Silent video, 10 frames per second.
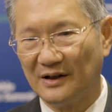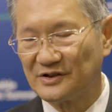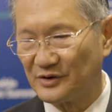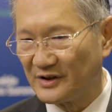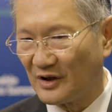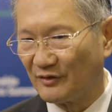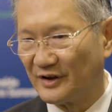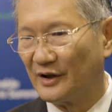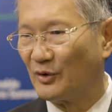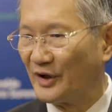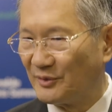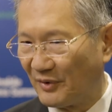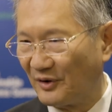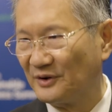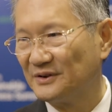issuing of the green
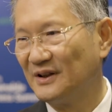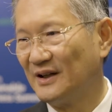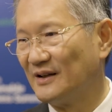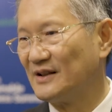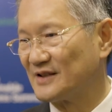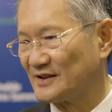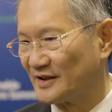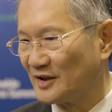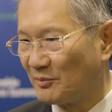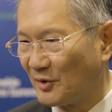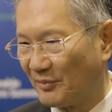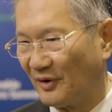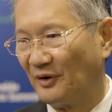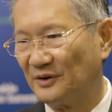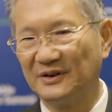bond and the sustainable
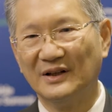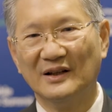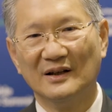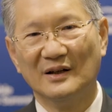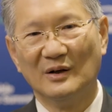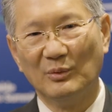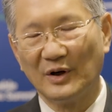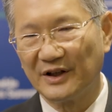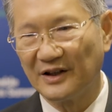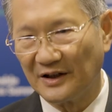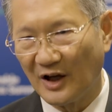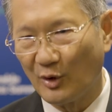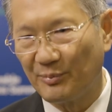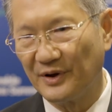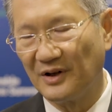bond, working and
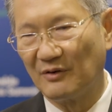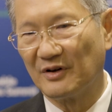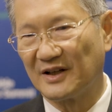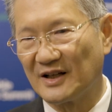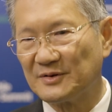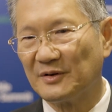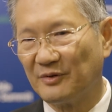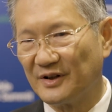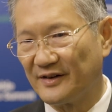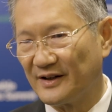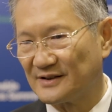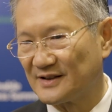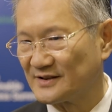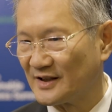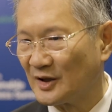helping our customers with the
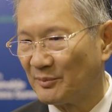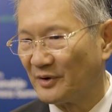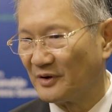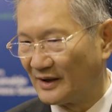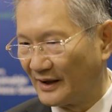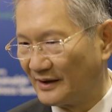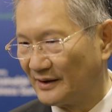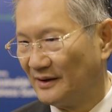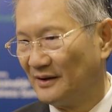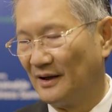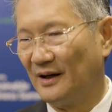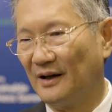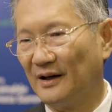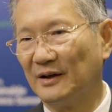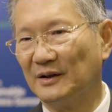sustainable link
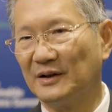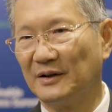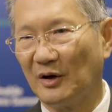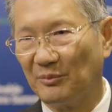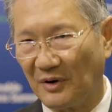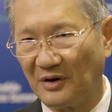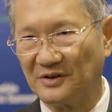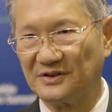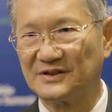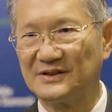bond.